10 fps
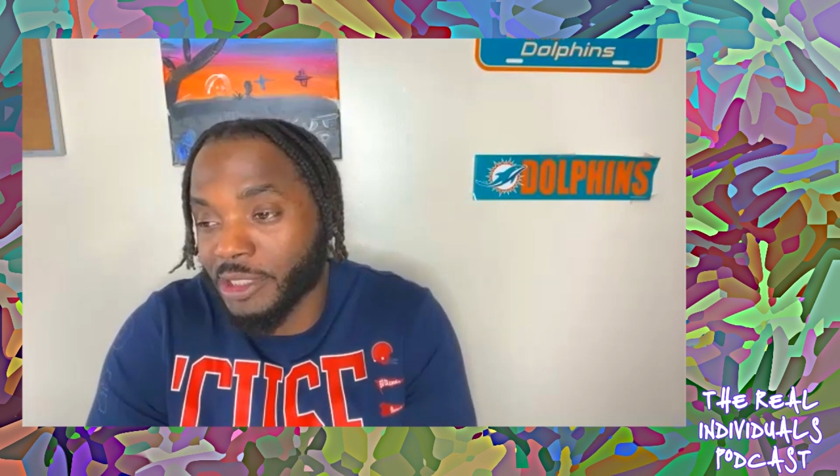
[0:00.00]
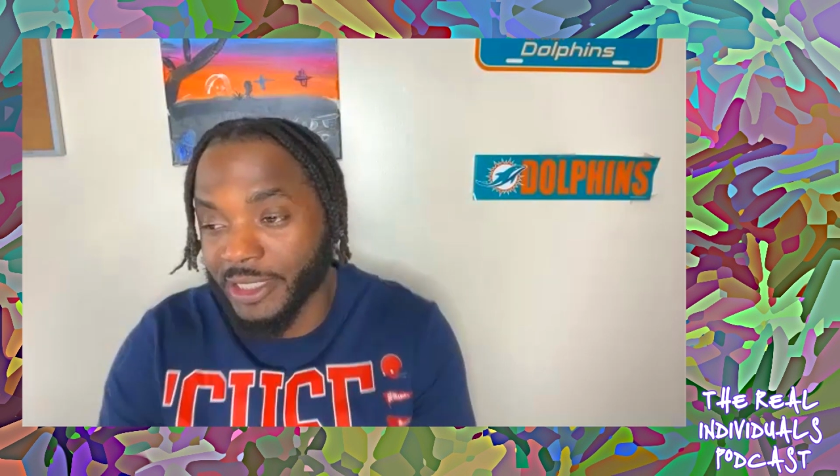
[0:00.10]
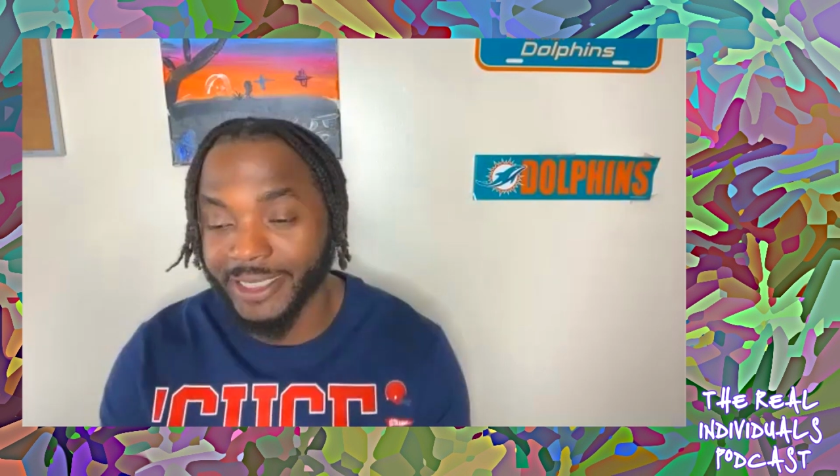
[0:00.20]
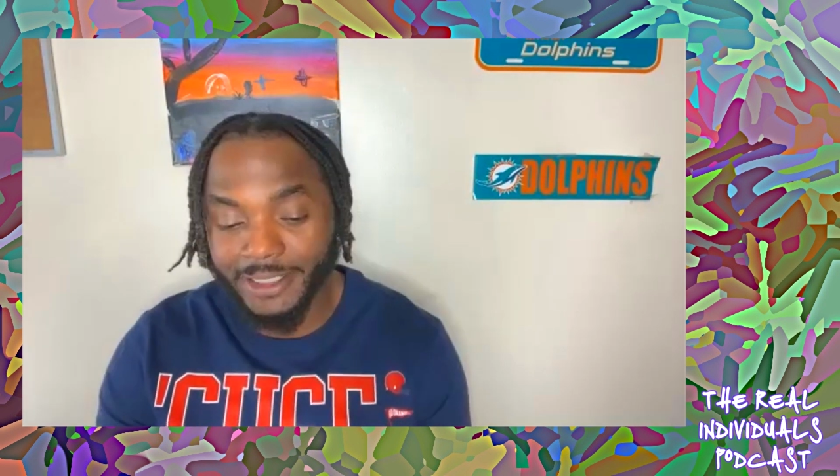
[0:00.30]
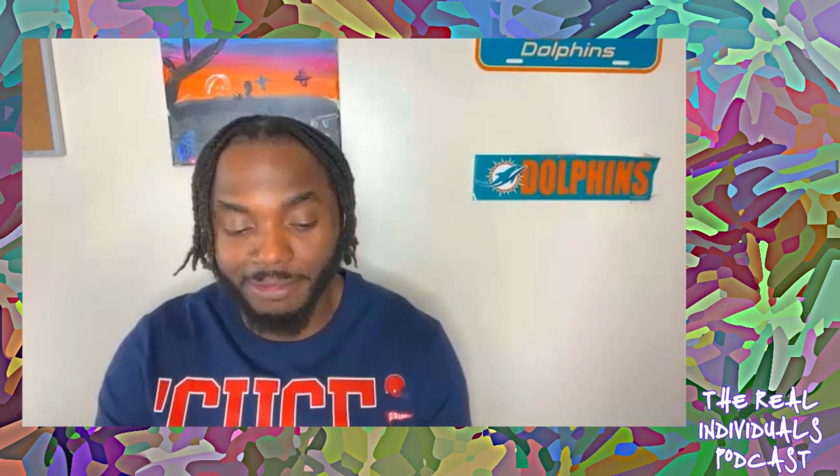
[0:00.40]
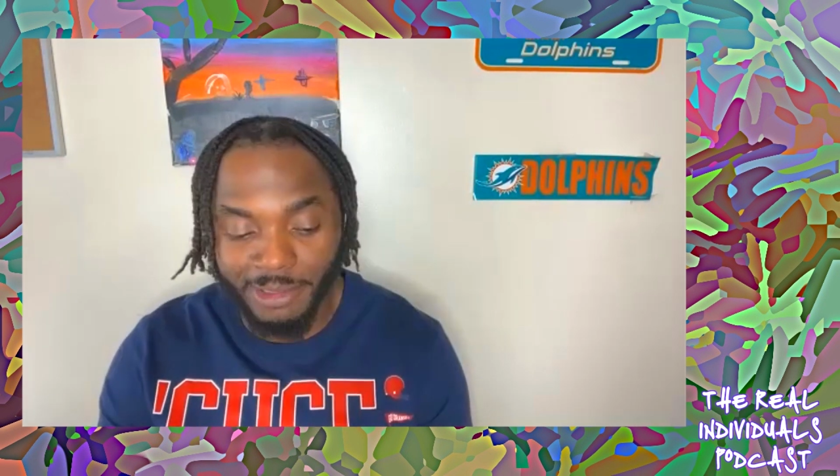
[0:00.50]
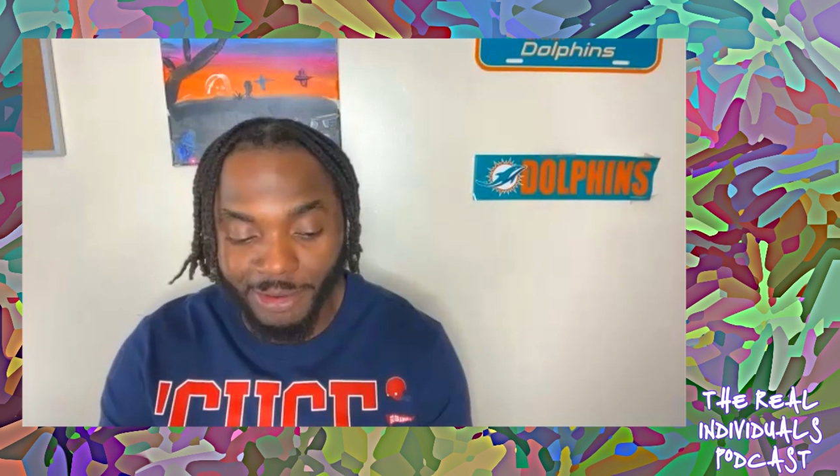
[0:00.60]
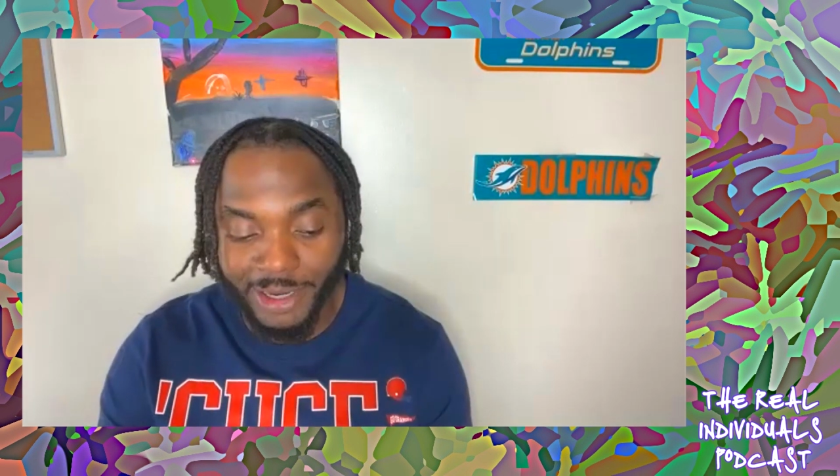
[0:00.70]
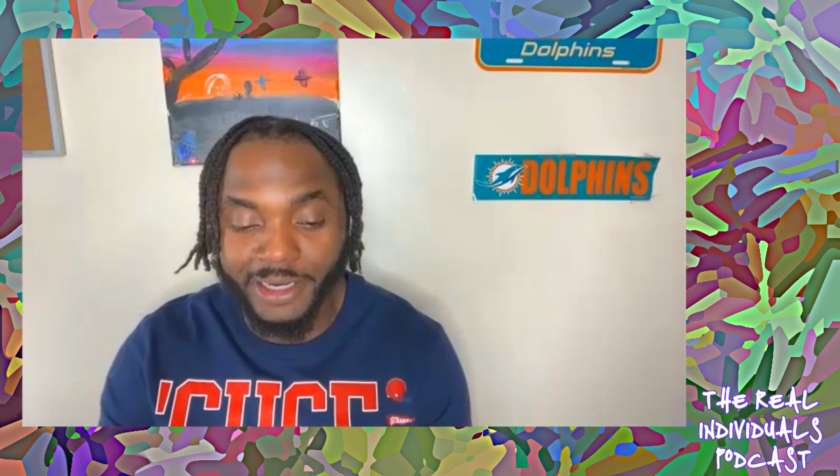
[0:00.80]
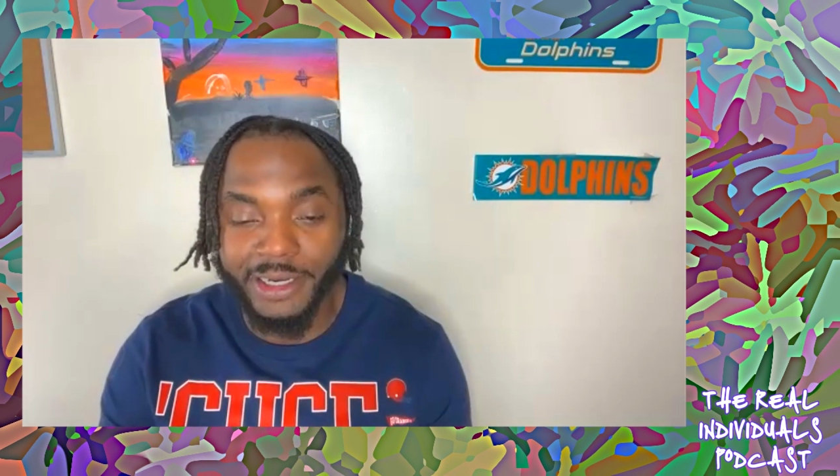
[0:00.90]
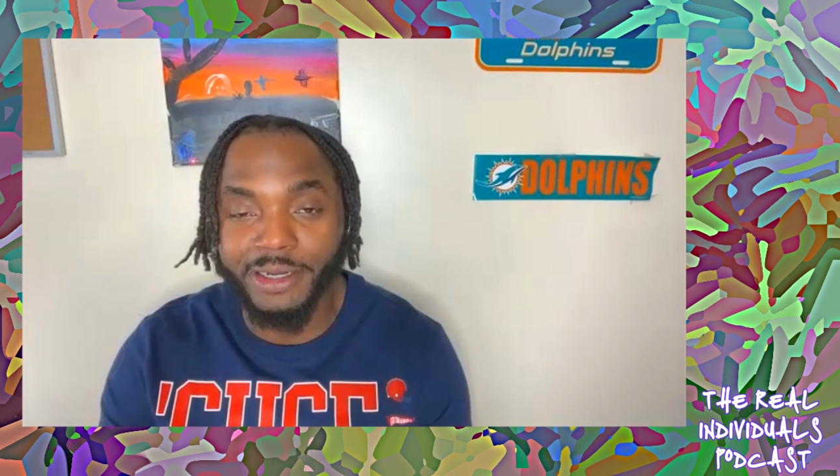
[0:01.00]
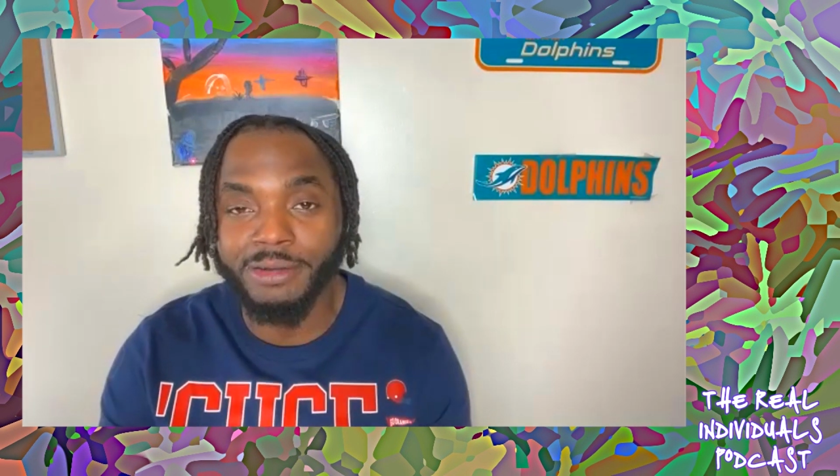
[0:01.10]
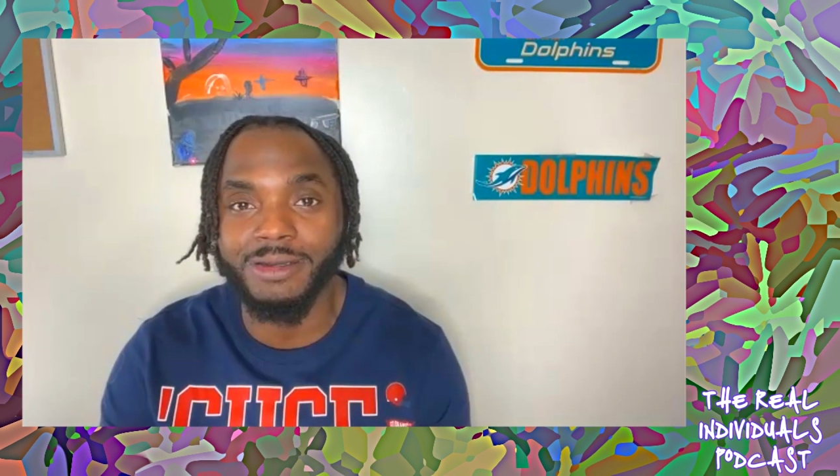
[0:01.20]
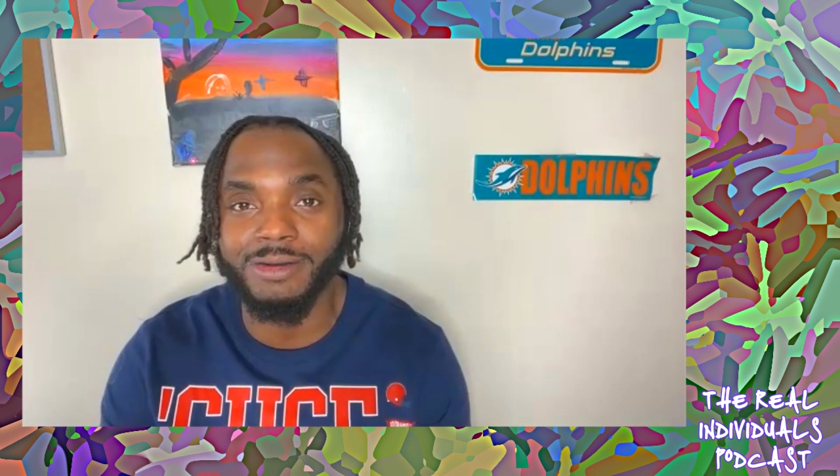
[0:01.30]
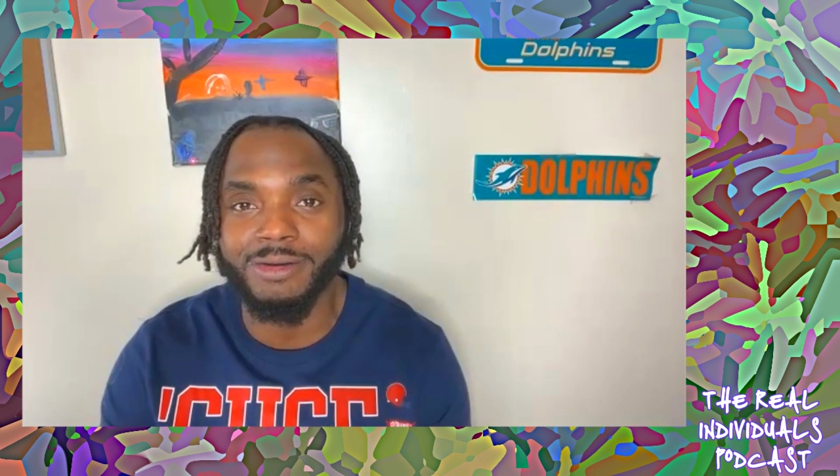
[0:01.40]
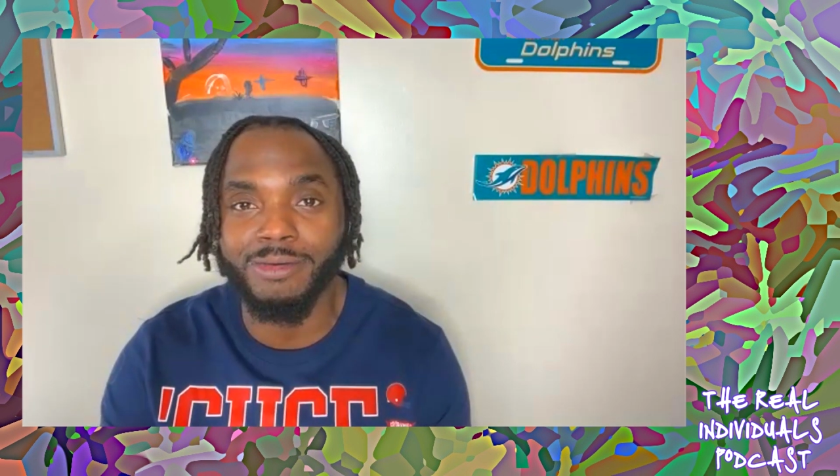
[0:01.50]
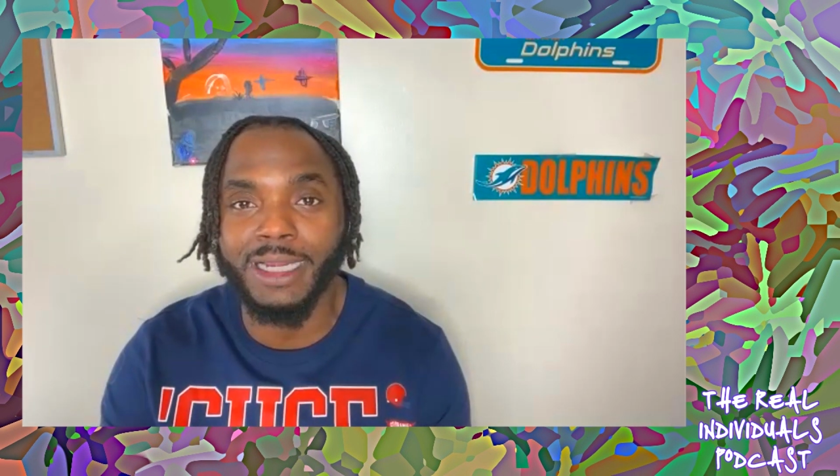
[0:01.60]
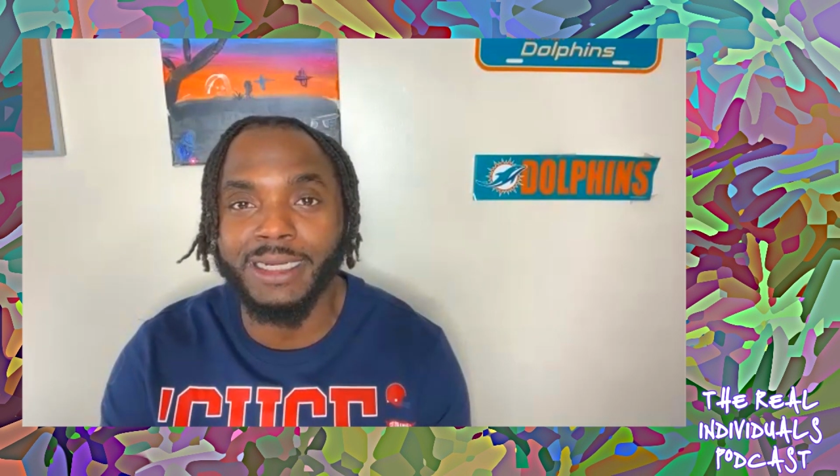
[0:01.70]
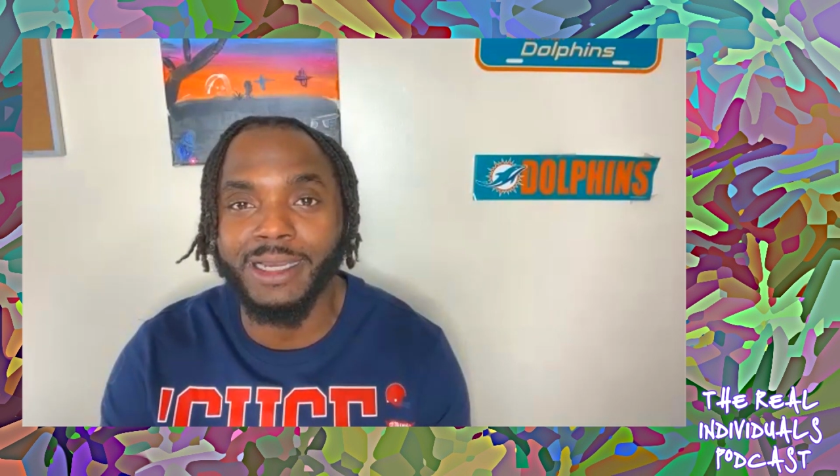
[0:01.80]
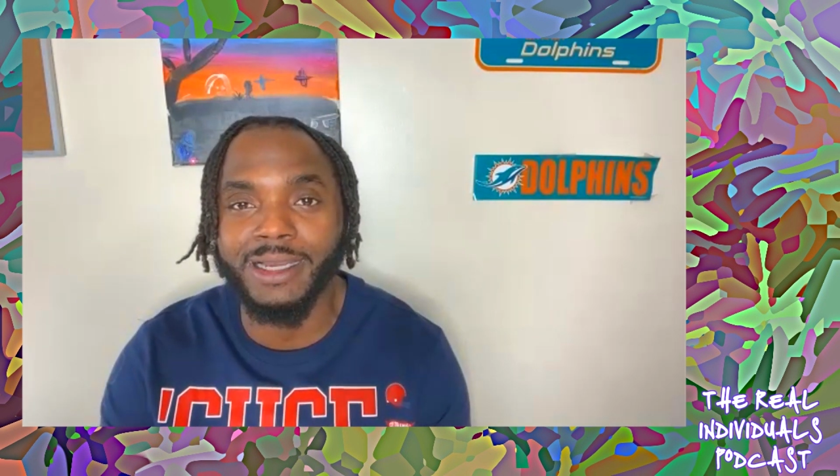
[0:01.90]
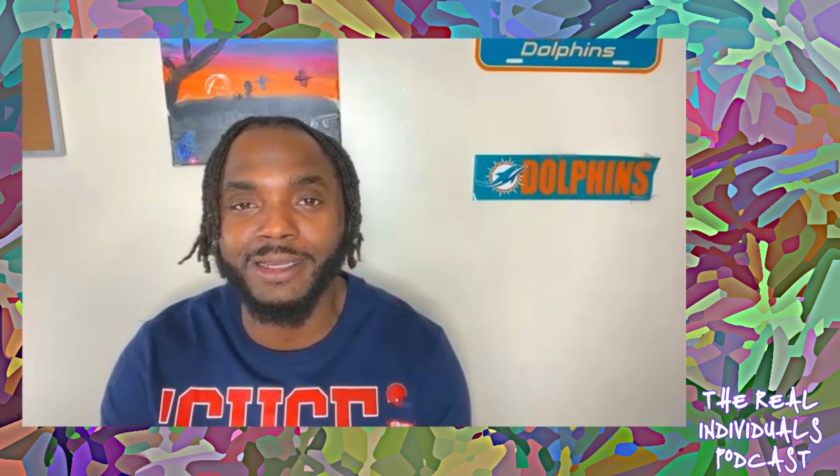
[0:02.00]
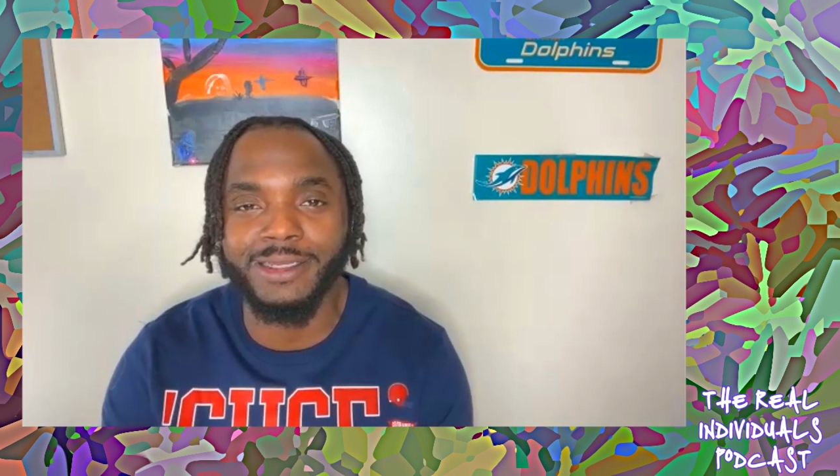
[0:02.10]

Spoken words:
landed me right here, why not?